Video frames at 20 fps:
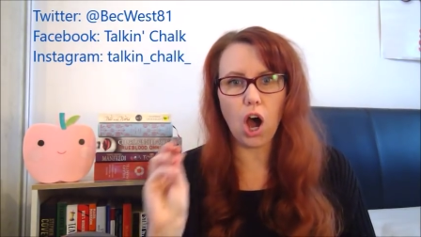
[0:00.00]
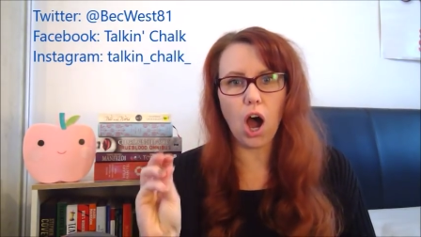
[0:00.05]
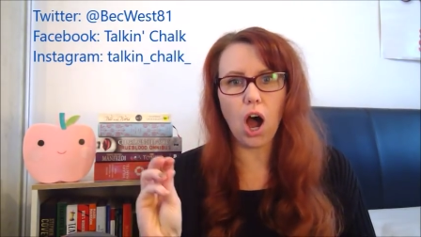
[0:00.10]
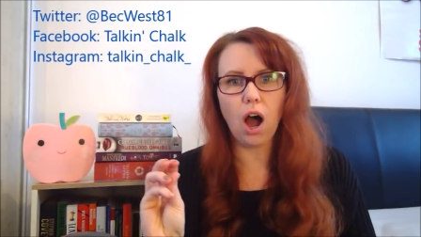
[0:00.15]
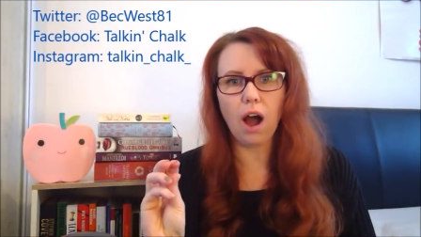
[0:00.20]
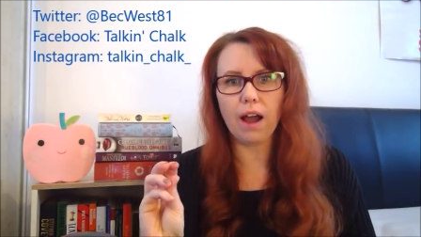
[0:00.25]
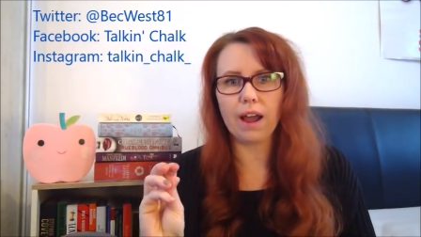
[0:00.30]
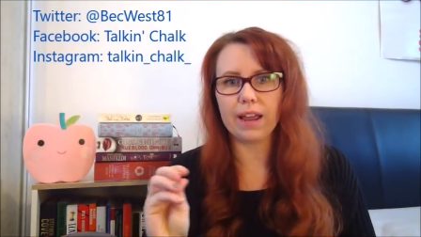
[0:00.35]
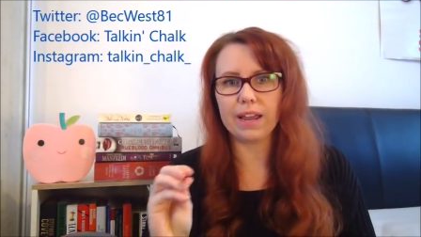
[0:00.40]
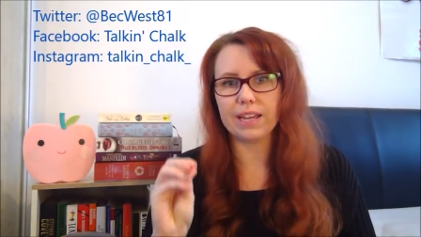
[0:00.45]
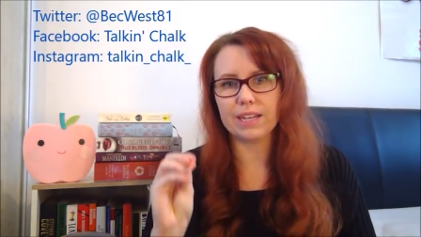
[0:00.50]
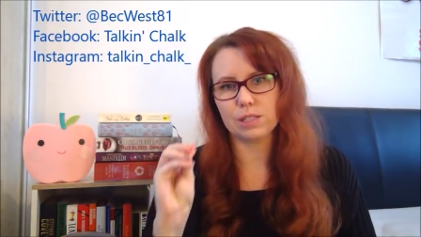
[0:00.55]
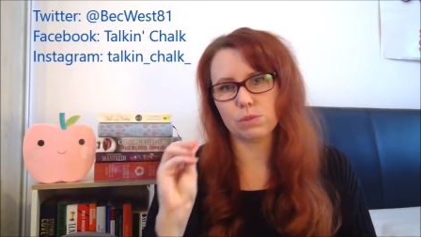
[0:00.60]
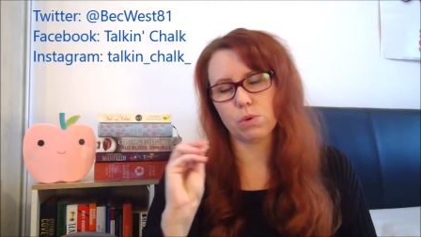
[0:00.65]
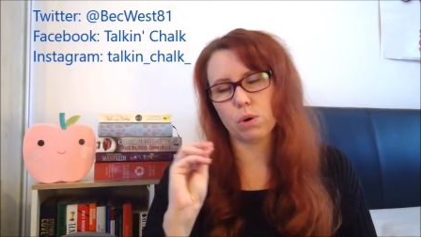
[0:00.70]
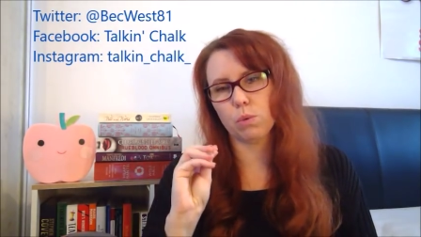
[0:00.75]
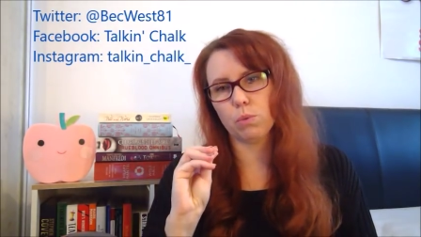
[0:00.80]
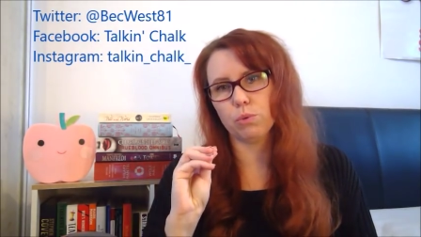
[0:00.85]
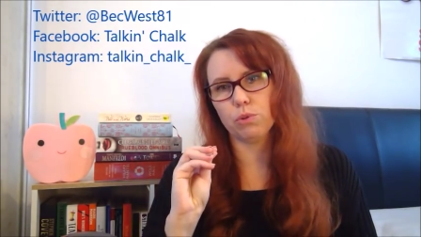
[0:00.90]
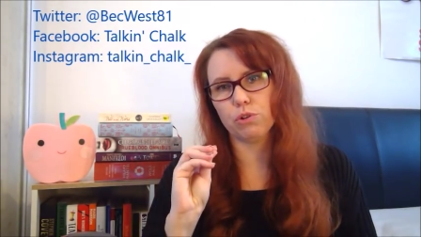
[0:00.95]
eye is
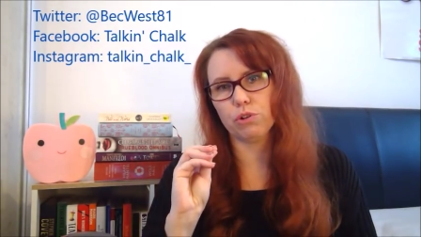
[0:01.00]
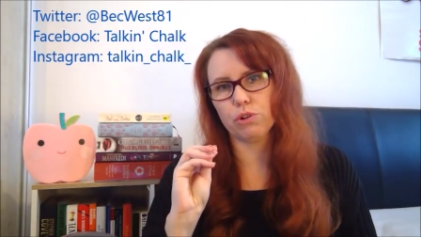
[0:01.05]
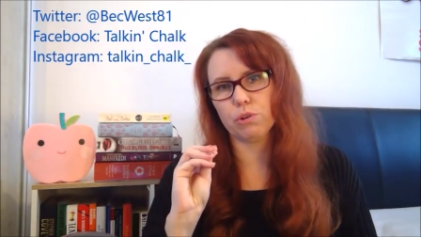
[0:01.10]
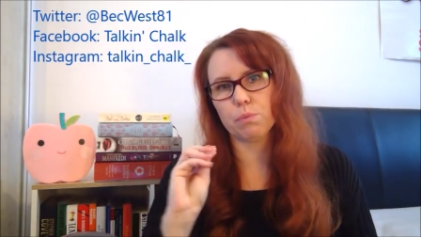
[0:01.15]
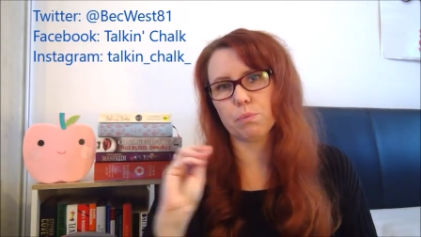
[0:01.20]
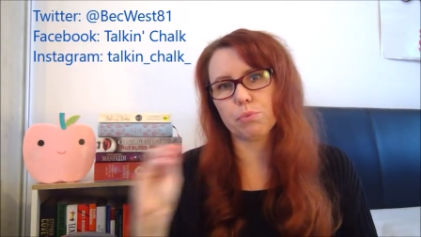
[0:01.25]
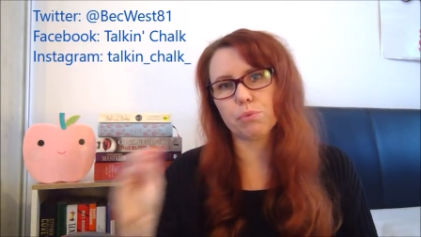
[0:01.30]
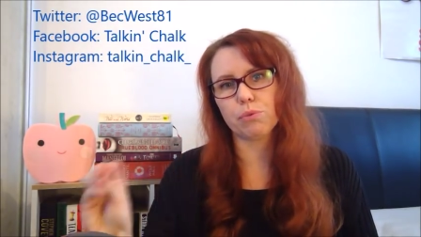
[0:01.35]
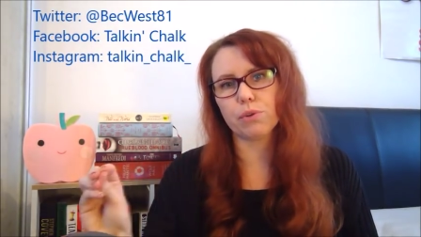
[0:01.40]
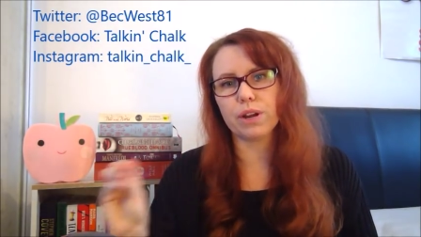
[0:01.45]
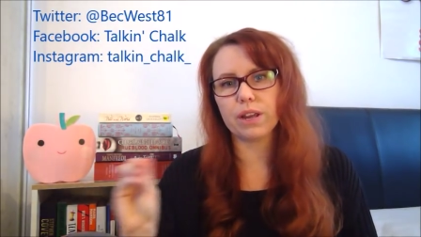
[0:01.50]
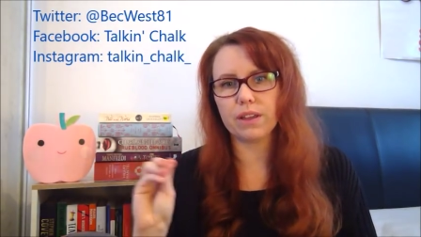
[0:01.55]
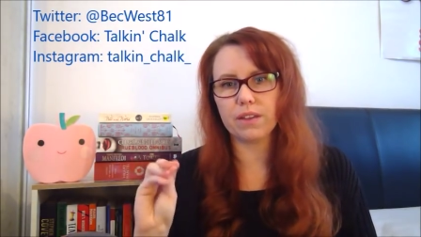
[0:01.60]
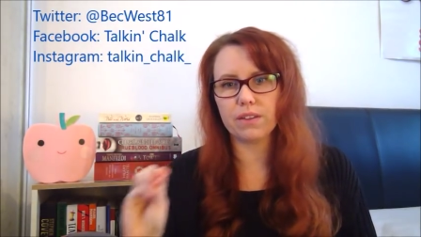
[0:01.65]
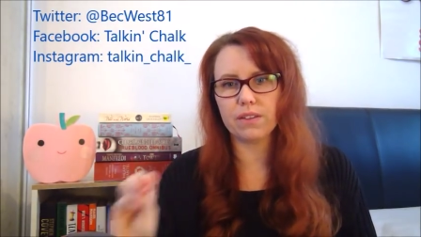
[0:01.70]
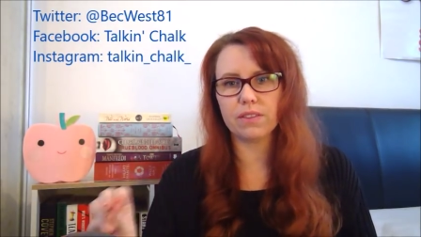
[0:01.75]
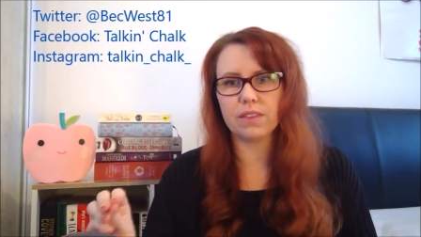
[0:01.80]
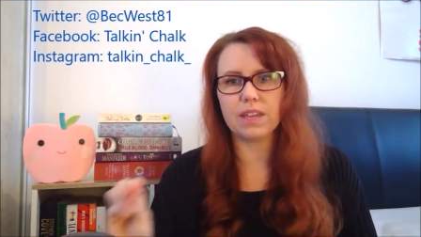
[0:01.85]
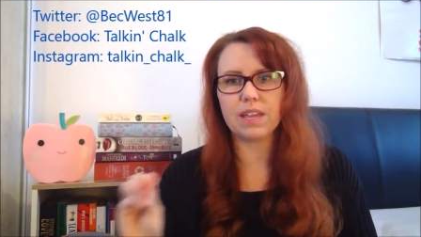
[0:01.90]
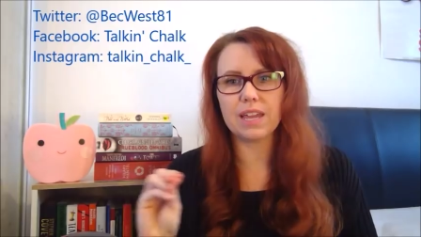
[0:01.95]
what would
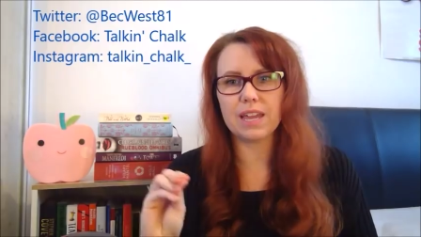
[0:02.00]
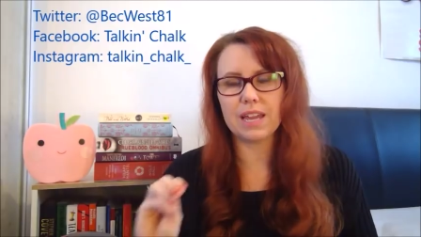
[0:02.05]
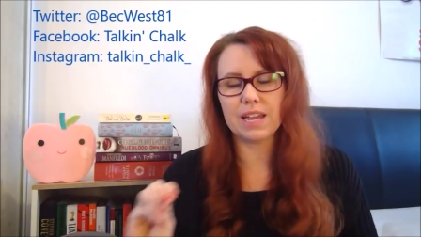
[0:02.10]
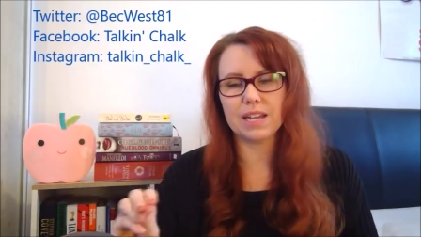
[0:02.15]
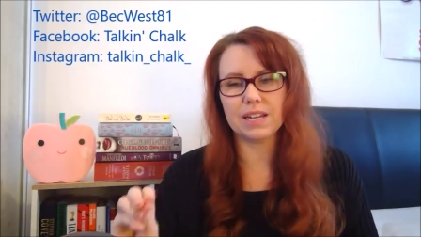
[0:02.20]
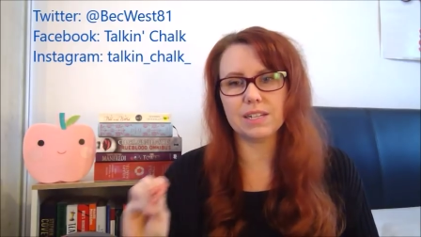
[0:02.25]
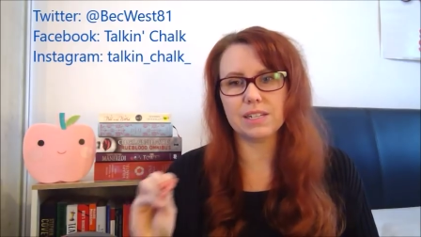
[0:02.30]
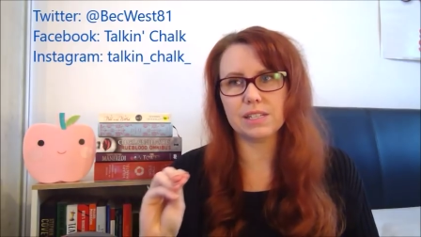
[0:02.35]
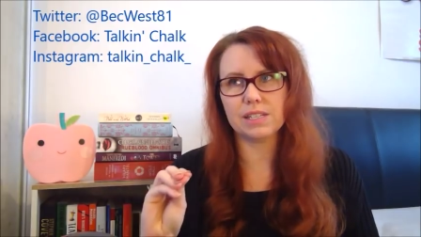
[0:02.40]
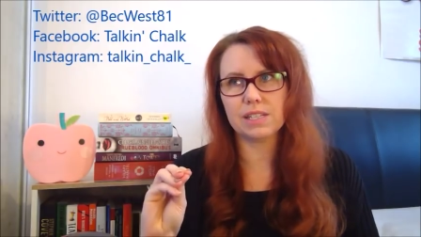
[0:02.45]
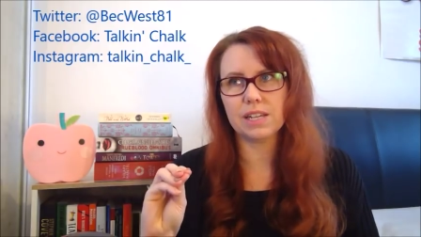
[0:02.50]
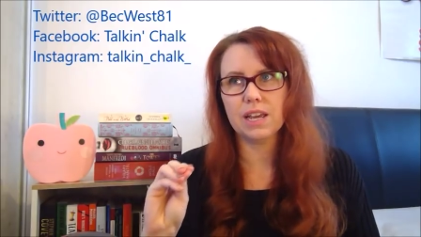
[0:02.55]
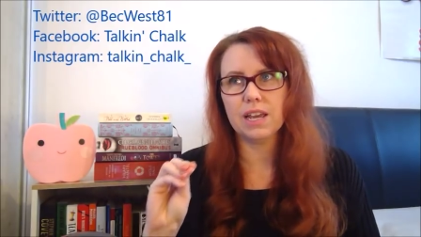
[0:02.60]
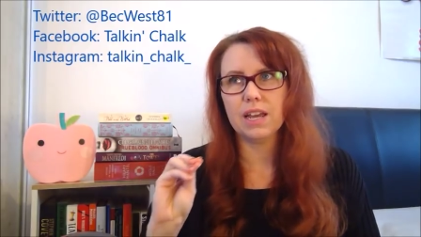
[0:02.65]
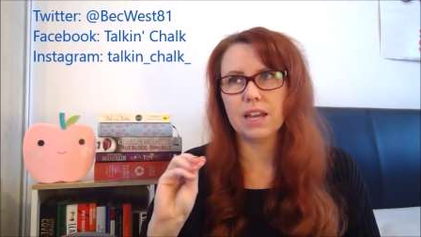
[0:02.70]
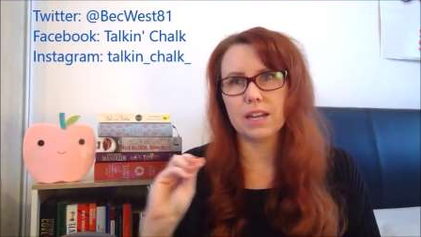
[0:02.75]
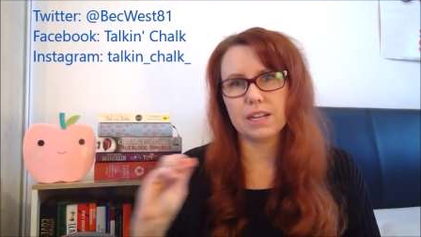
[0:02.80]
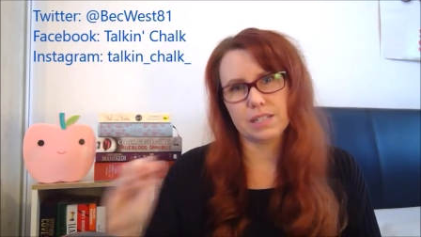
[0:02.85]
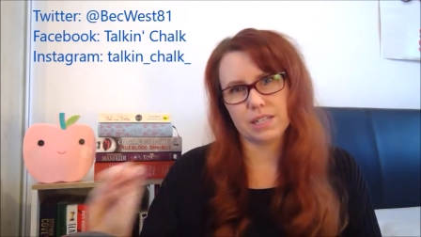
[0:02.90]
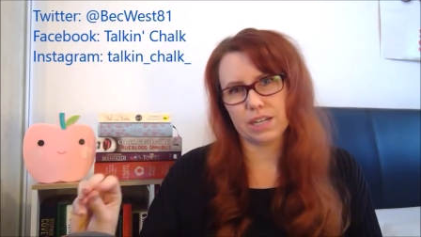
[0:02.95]
bring the kids'
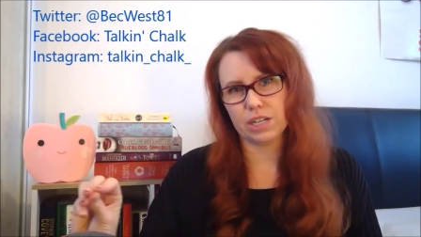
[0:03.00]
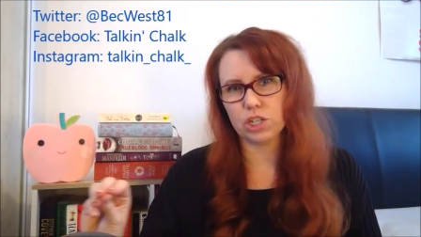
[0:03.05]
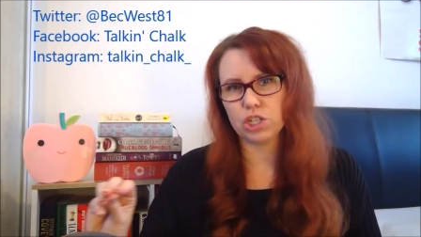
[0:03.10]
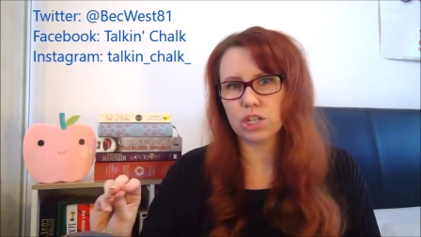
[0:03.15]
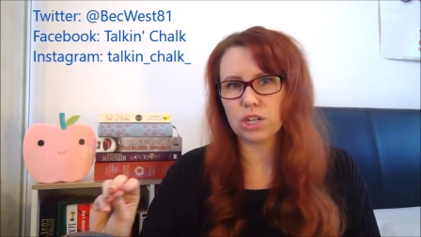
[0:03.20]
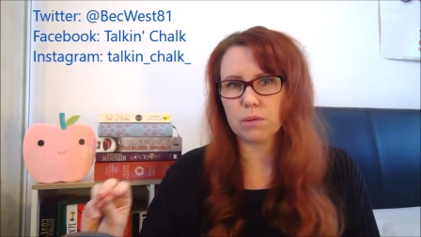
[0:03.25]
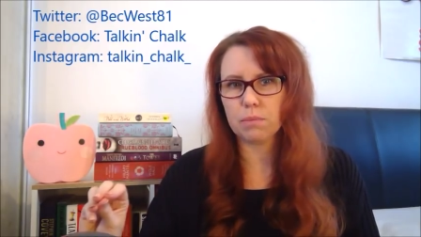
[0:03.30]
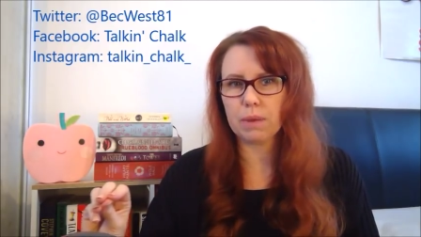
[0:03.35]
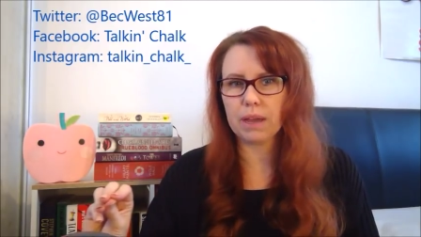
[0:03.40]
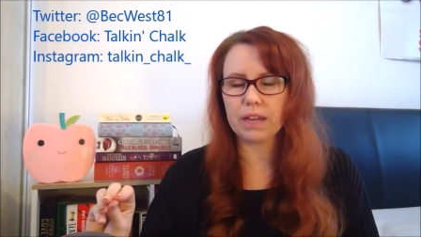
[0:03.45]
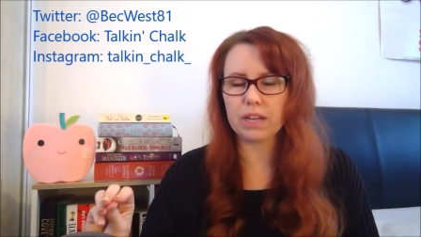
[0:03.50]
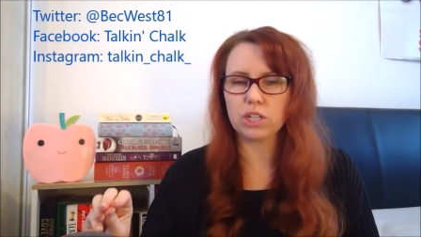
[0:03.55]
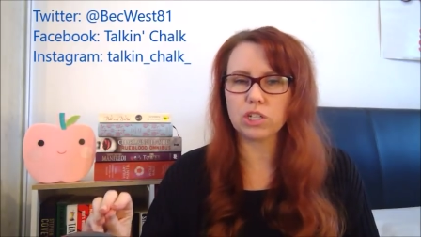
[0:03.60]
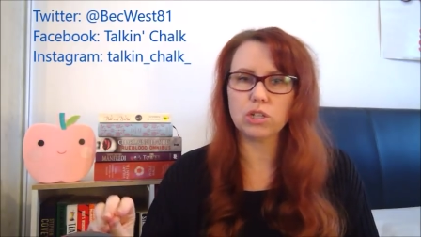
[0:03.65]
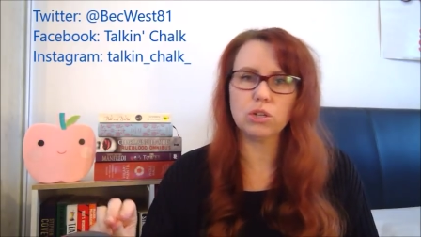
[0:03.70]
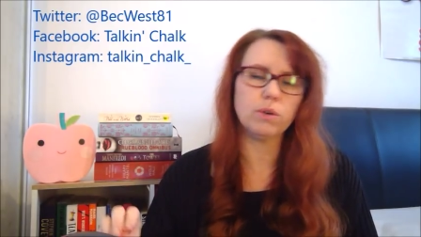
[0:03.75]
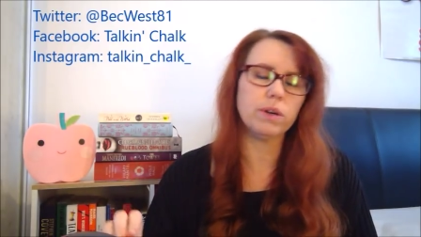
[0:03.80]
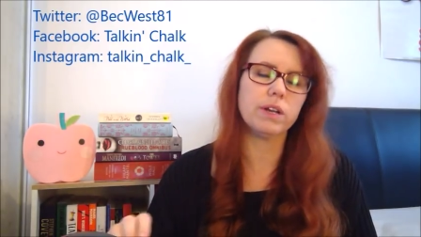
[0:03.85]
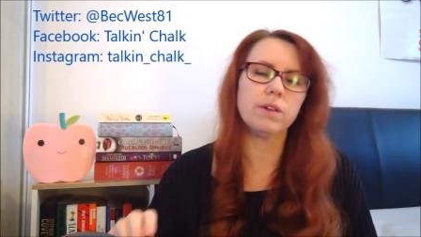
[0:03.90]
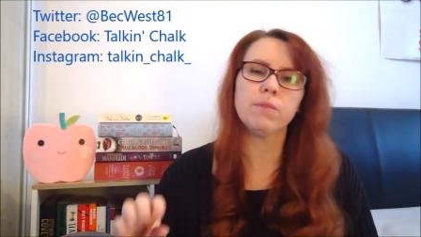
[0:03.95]
attention back
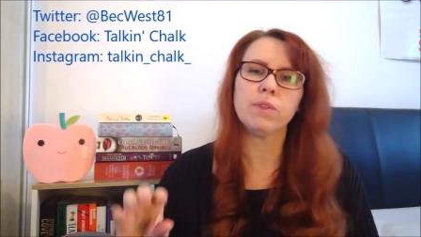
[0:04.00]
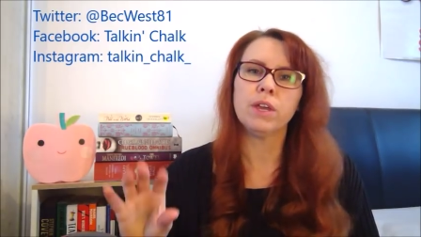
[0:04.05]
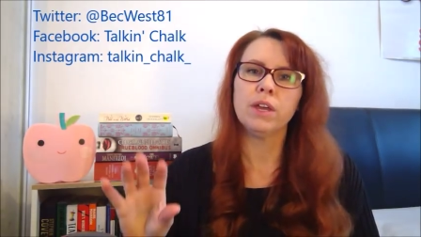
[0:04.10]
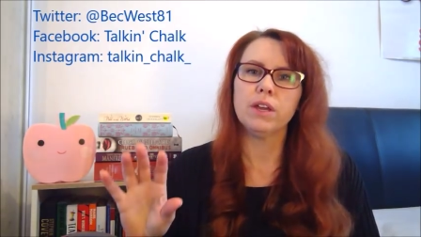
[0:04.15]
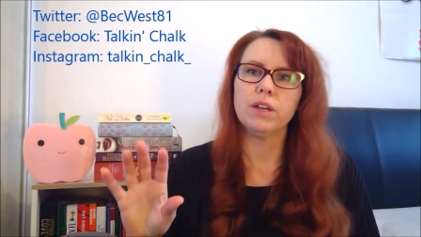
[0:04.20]
to it.